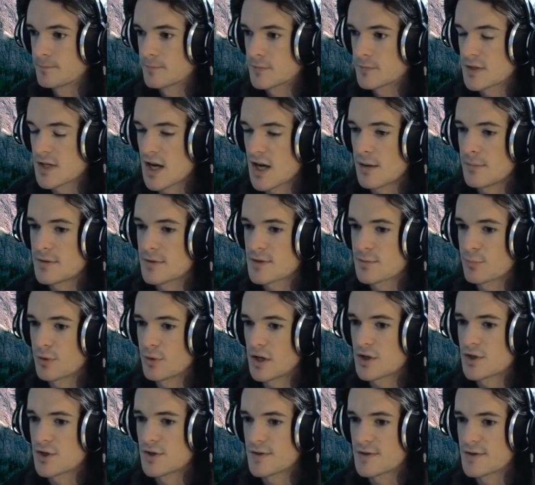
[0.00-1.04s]
Time is
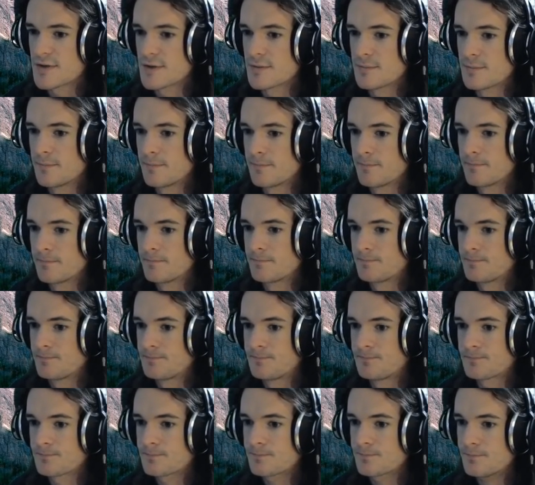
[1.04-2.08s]
precious.
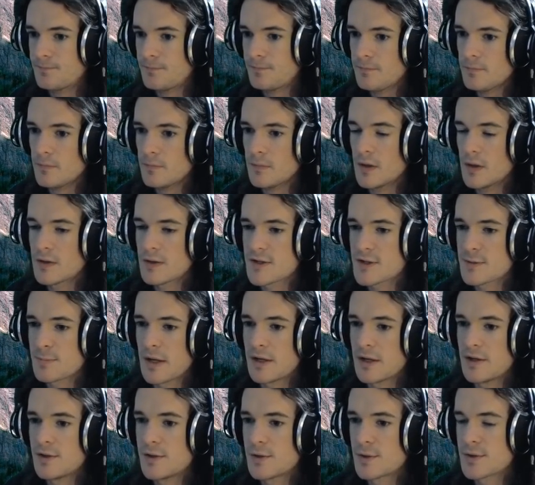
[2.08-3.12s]

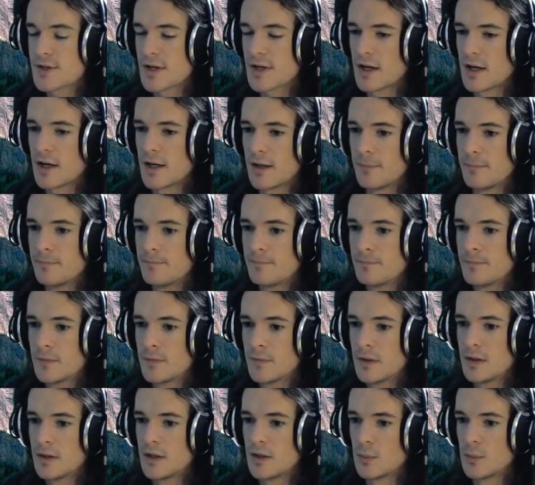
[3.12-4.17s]
Spend your time
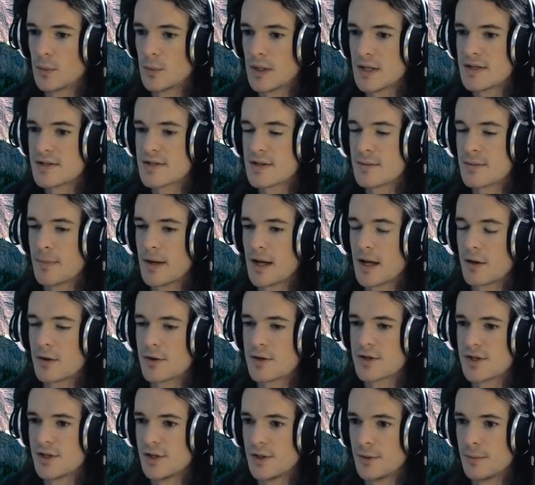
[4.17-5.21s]
in ways that matter
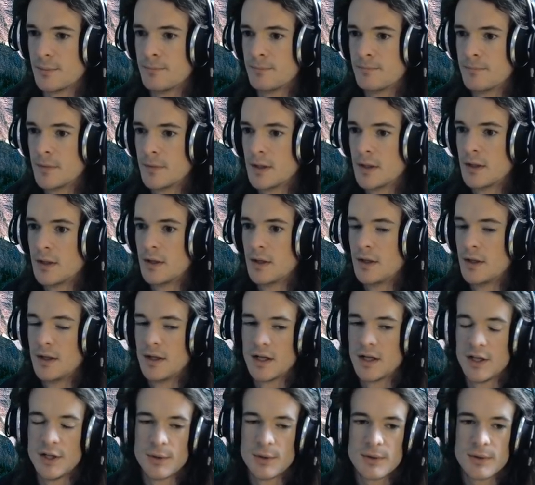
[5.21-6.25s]
to you.
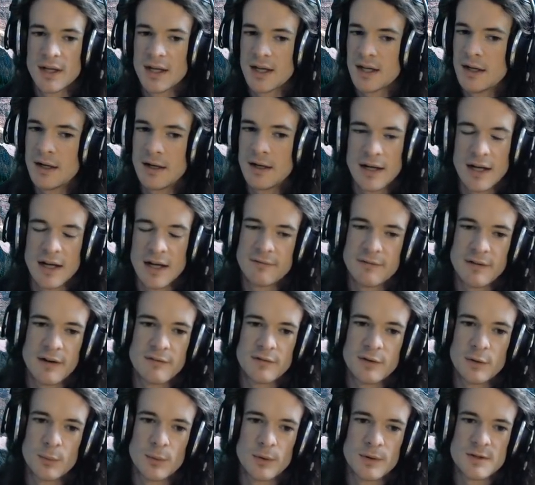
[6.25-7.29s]
And you can't have
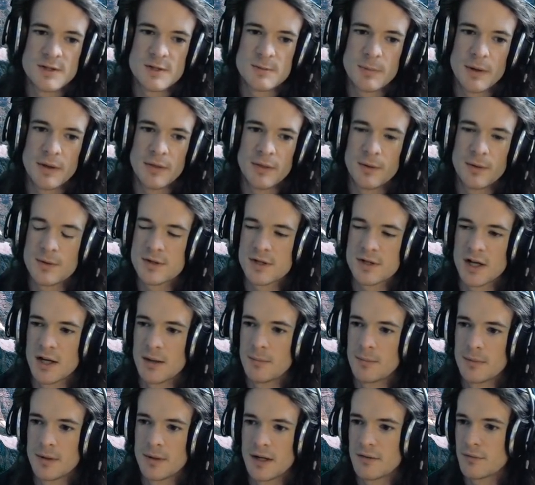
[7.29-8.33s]
everyone spend their
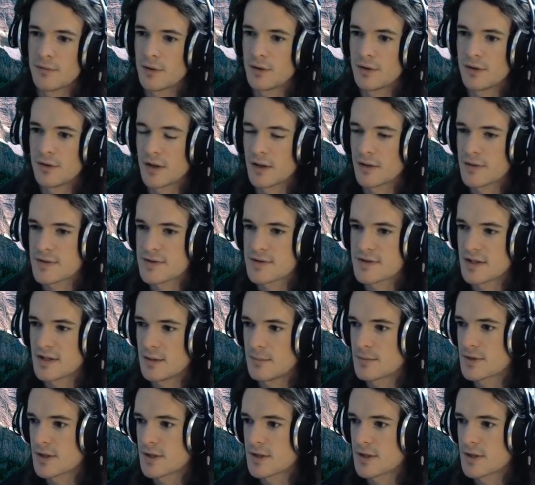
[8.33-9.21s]
time at everything at the same